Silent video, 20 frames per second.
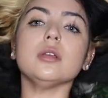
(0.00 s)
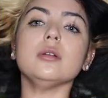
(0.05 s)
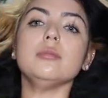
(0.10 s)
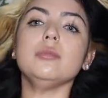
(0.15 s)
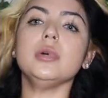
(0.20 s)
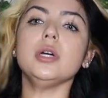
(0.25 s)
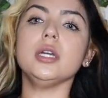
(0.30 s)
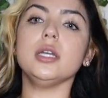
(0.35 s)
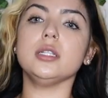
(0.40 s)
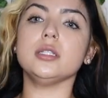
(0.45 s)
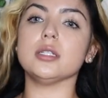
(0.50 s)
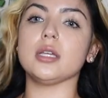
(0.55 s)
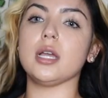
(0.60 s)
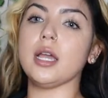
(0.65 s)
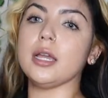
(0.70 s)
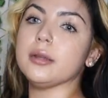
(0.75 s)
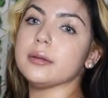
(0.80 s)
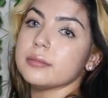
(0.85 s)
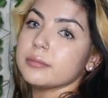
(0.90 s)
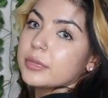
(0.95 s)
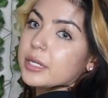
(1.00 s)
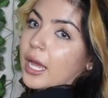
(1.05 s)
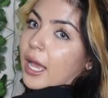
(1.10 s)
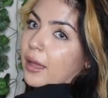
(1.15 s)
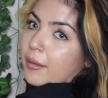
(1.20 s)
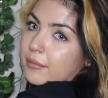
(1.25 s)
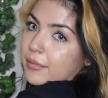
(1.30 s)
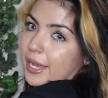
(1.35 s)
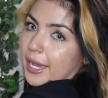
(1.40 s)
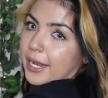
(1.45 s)
but I am
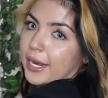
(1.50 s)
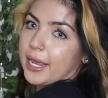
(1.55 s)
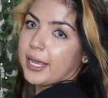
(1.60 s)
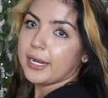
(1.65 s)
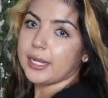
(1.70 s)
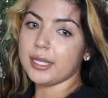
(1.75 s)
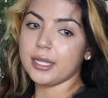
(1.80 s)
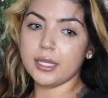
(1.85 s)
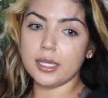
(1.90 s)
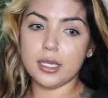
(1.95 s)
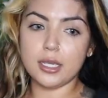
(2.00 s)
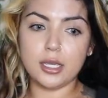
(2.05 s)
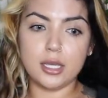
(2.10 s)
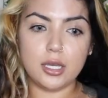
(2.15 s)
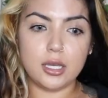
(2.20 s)
not mad at it.